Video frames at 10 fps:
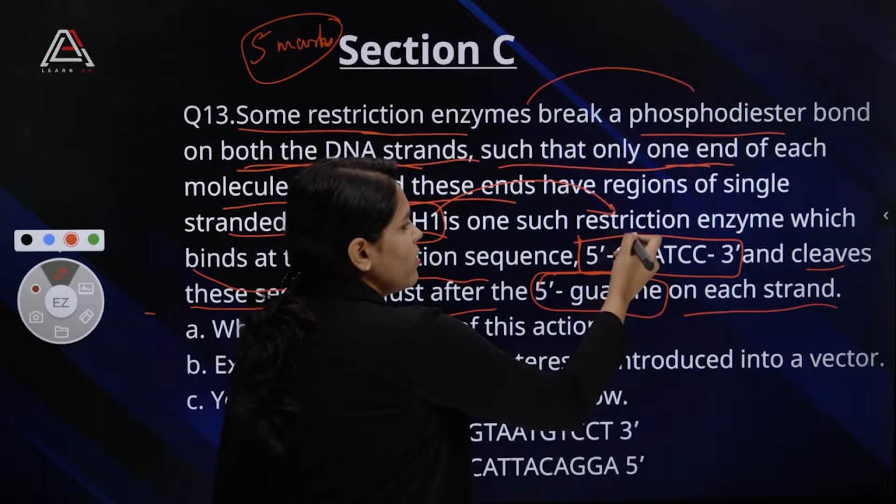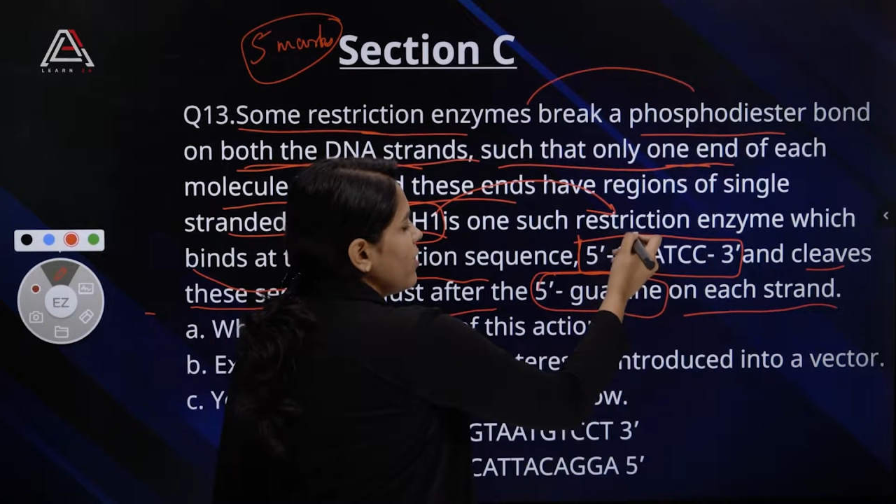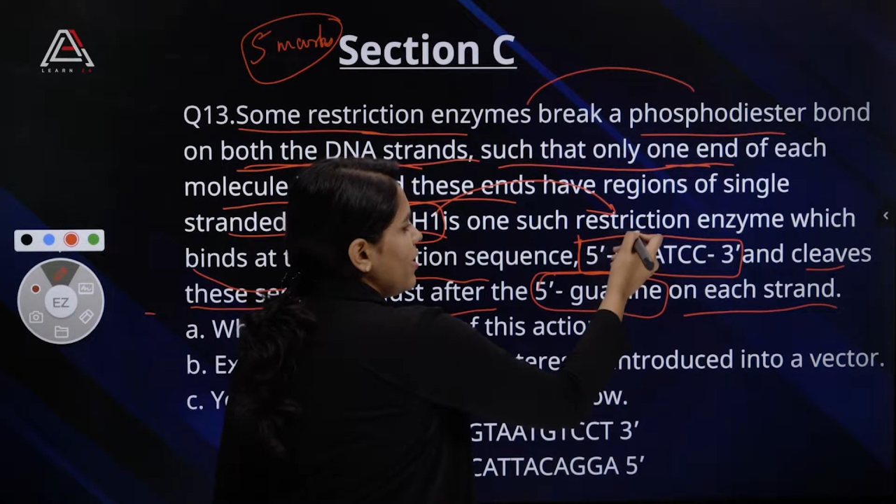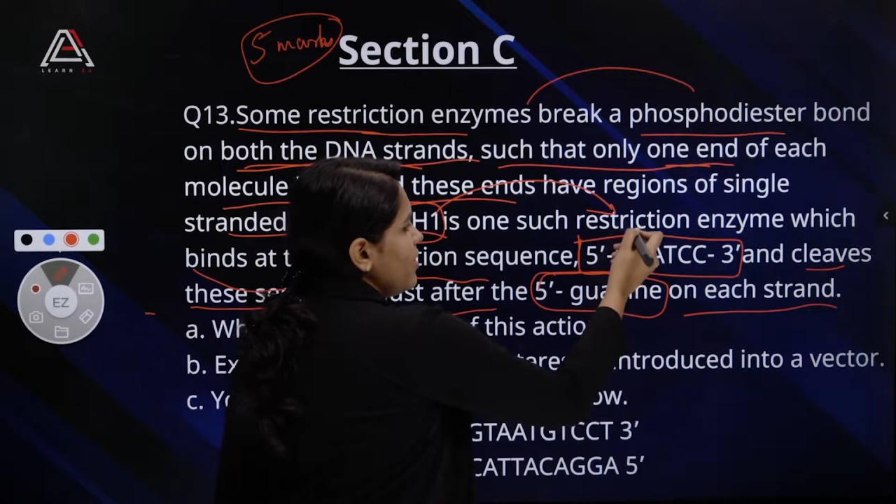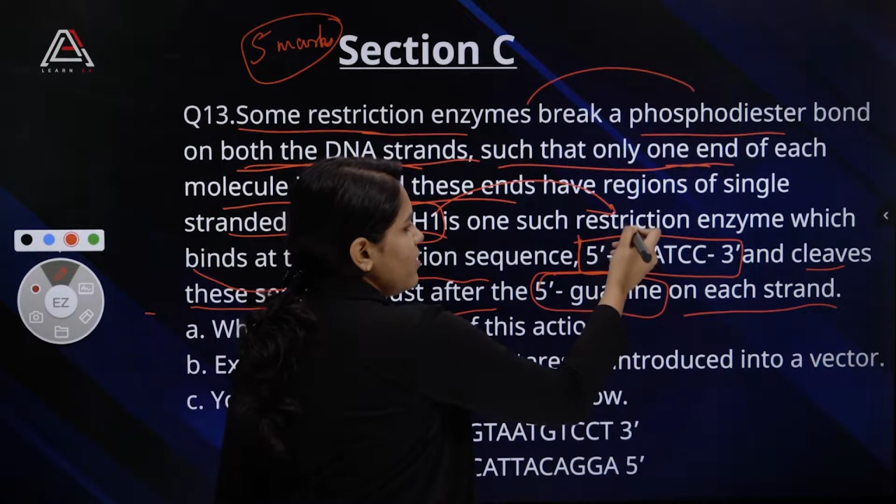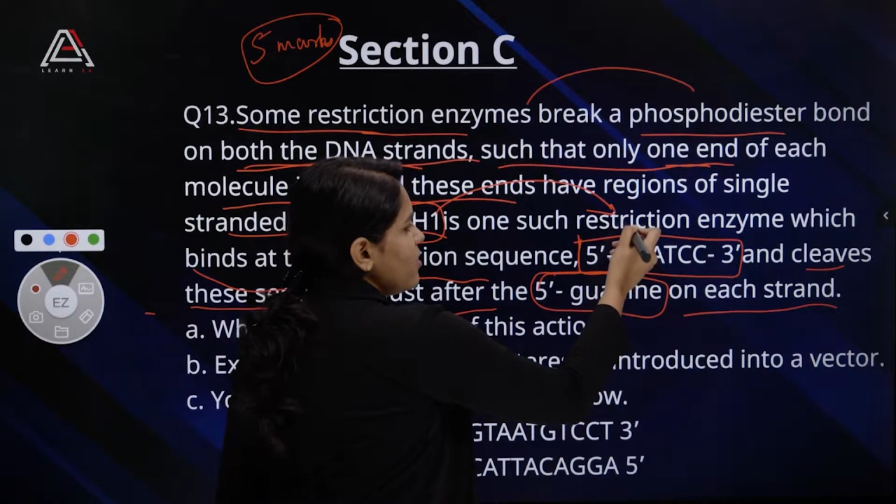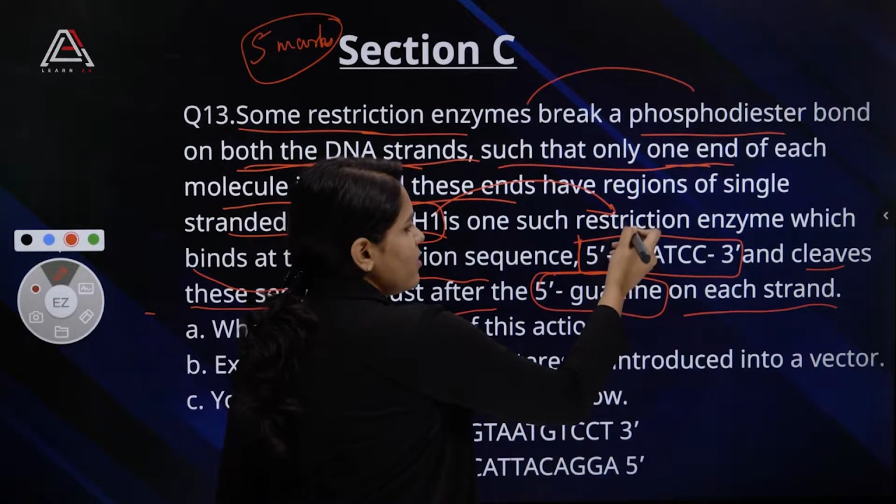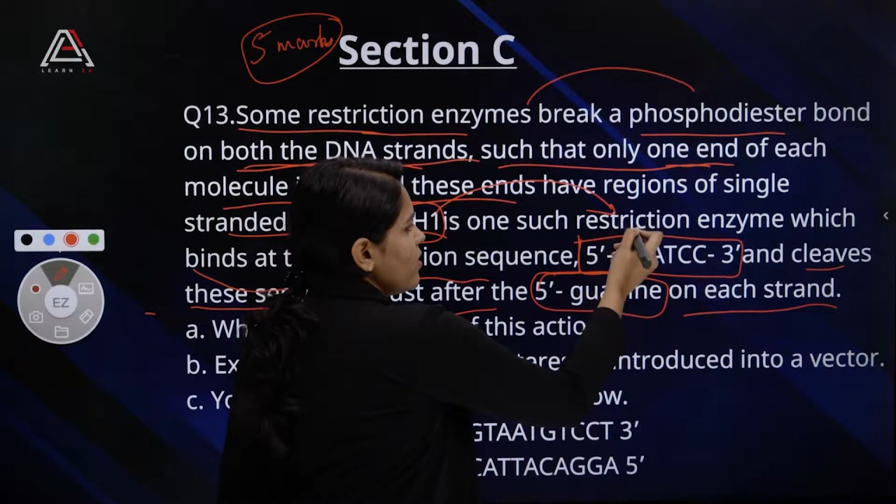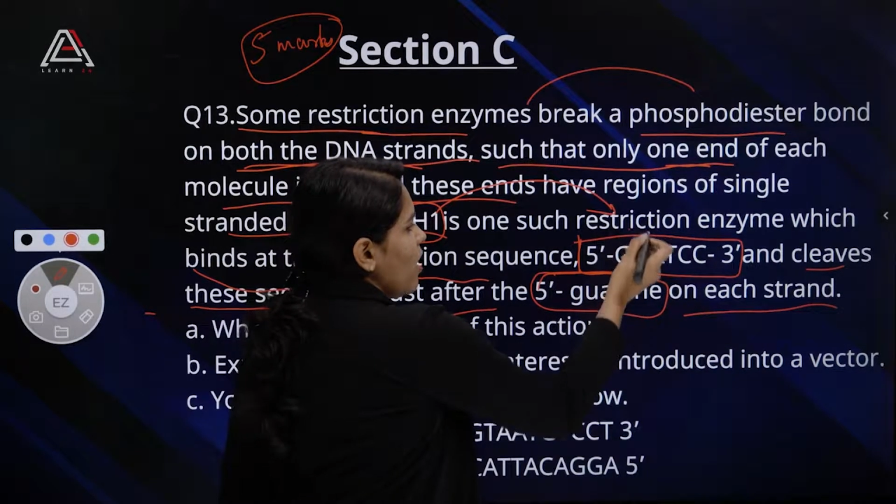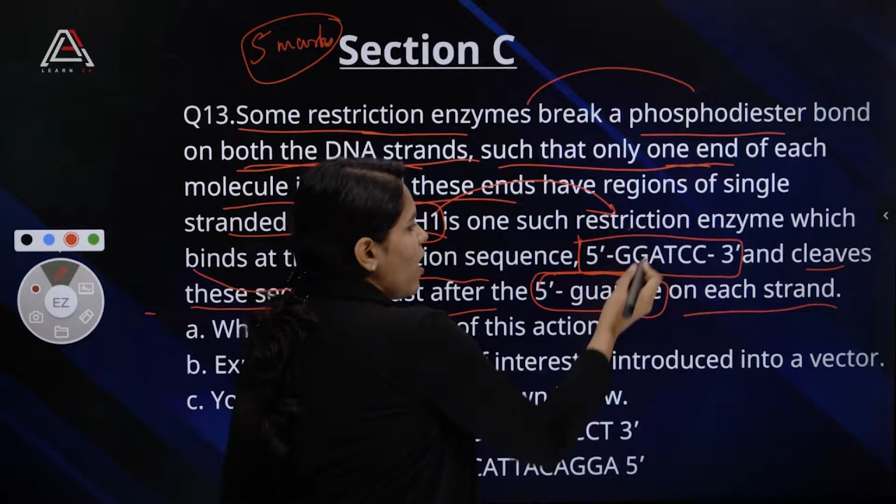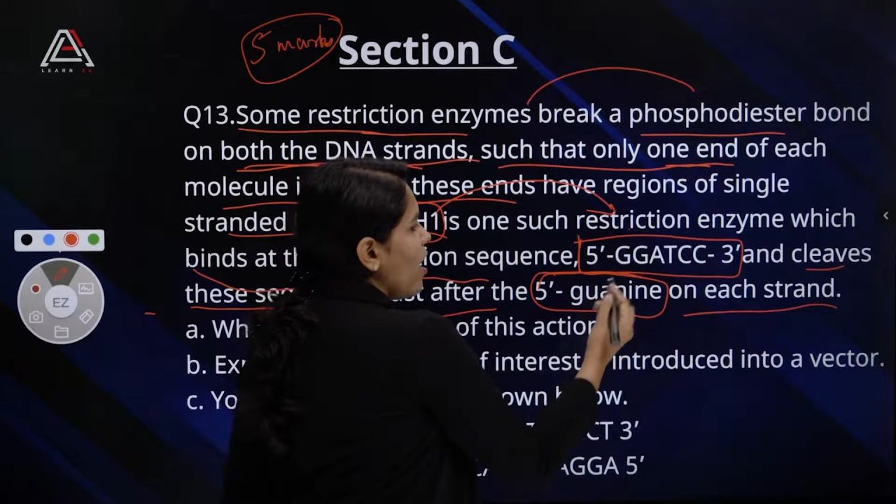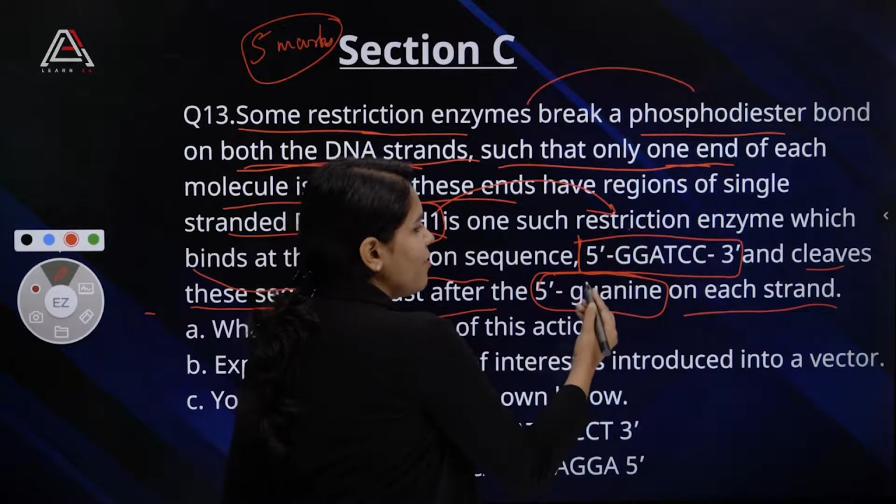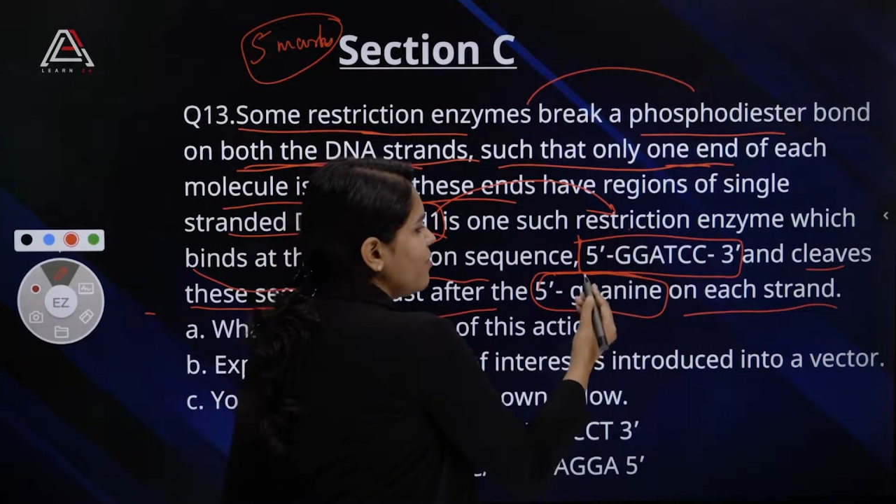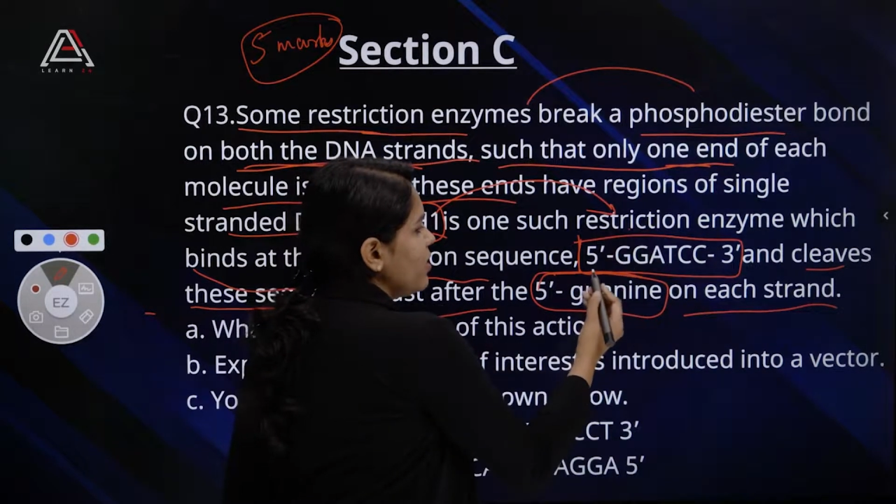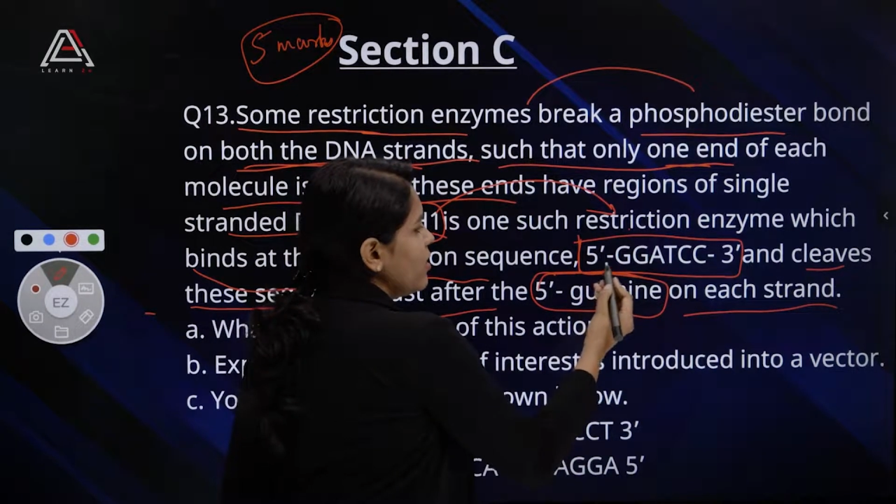That is
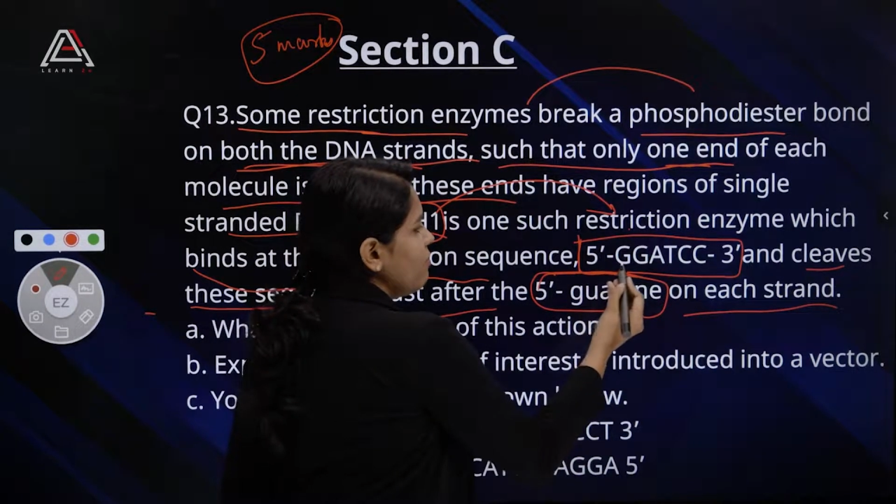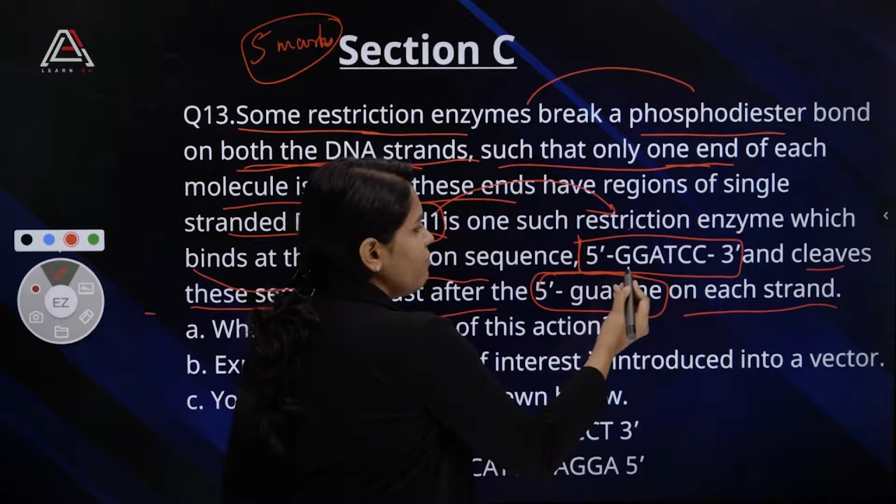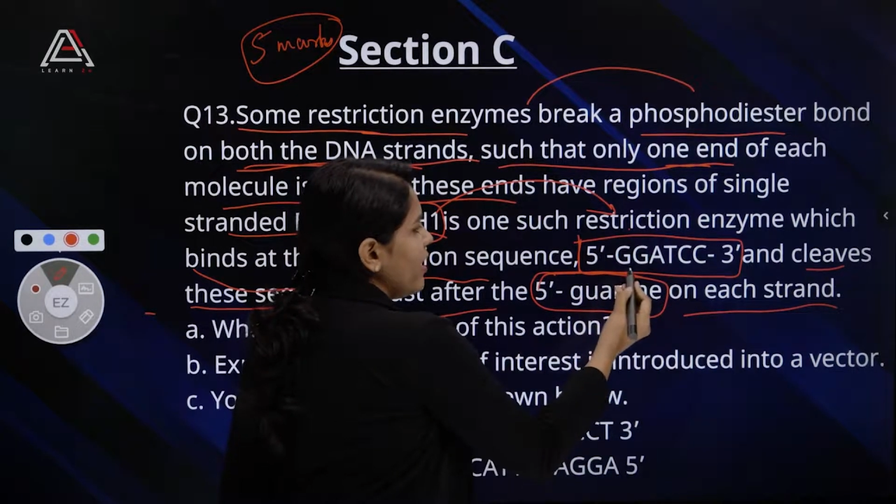after